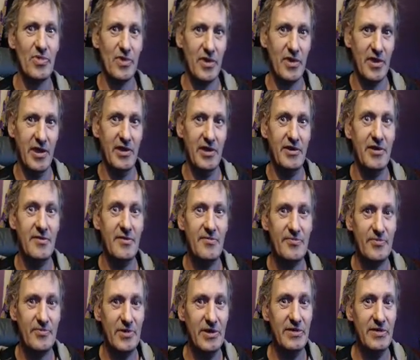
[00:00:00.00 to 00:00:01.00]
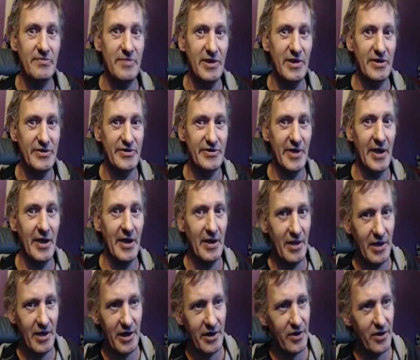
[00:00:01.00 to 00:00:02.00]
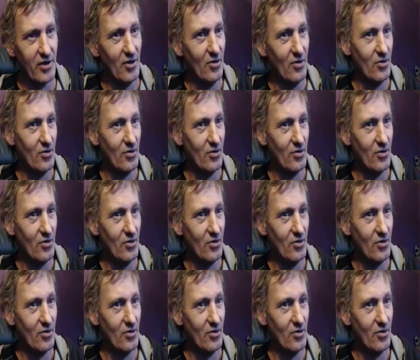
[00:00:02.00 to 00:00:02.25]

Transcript: In the freebies I let go.